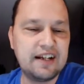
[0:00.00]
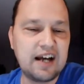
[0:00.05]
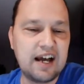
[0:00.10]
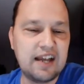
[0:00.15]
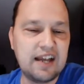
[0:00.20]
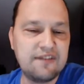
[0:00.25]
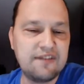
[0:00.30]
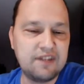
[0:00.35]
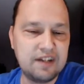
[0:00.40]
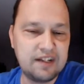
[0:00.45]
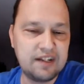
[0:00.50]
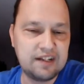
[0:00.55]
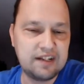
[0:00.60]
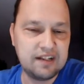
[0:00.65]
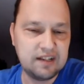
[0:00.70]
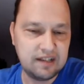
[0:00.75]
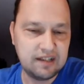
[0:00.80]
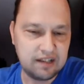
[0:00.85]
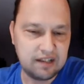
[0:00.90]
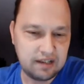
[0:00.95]

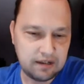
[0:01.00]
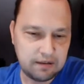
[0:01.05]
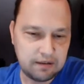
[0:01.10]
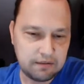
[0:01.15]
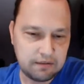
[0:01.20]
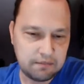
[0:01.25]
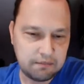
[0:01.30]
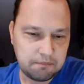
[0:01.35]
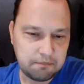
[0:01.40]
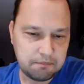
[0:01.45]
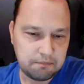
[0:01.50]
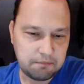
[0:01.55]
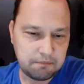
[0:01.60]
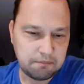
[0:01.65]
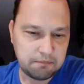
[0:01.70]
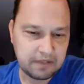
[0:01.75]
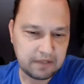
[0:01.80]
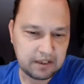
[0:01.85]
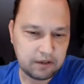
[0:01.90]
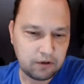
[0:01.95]
Ivan
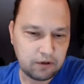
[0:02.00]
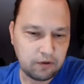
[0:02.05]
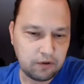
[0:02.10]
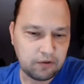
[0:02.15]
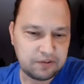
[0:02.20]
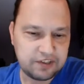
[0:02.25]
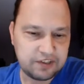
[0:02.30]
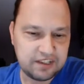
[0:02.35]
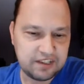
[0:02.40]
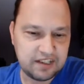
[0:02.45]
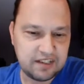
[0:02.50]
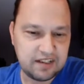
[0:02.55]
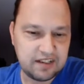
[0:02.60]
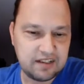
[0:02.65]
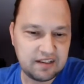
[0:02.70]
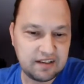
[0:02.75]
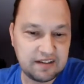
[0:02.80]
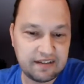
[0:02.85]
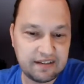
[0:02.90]
Mikolji.